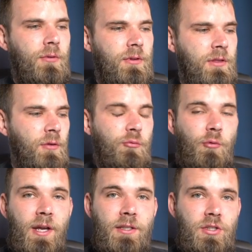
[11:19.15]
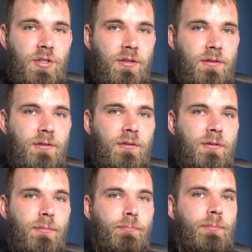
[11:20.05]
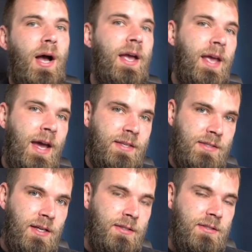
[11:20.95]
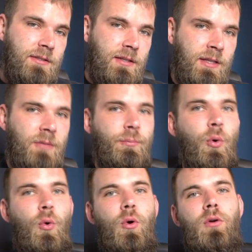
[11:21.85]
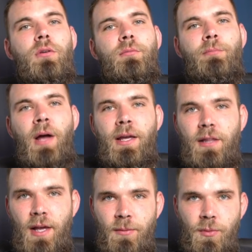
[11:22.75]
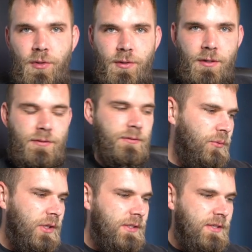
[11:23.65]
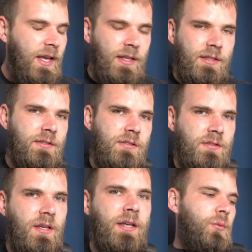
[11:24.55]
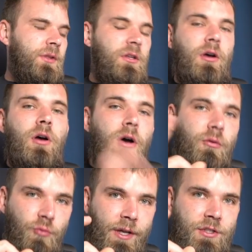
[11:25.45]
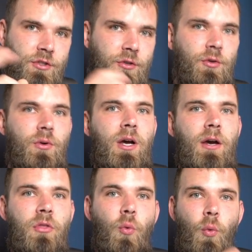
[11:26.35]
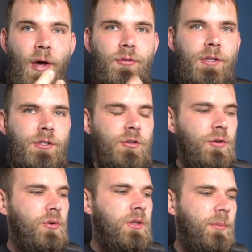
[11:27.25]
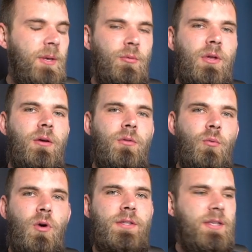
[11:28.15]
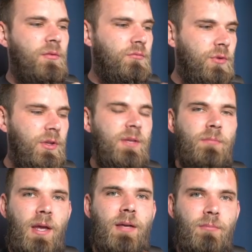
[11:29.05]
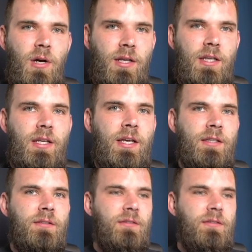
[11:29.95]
the rich buy assets and the poor buy liabilities. And what he's saying is it's like what the rich do, the wealthy do, the ones that really make money and